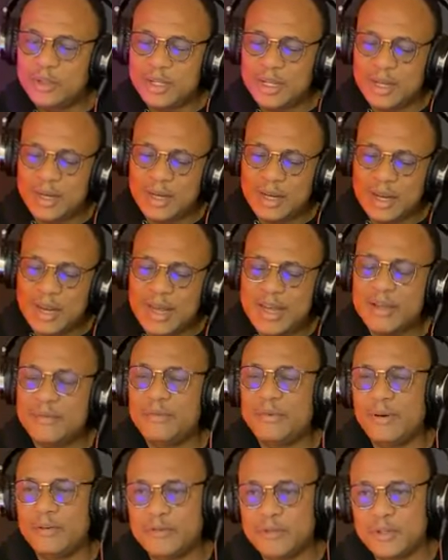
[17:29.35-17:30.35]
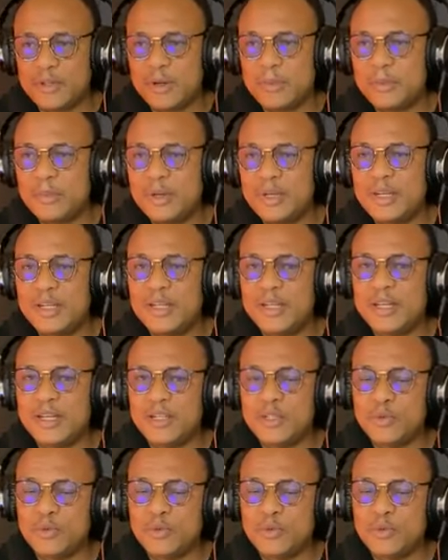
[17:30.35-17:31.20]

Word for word: to the life of somebody.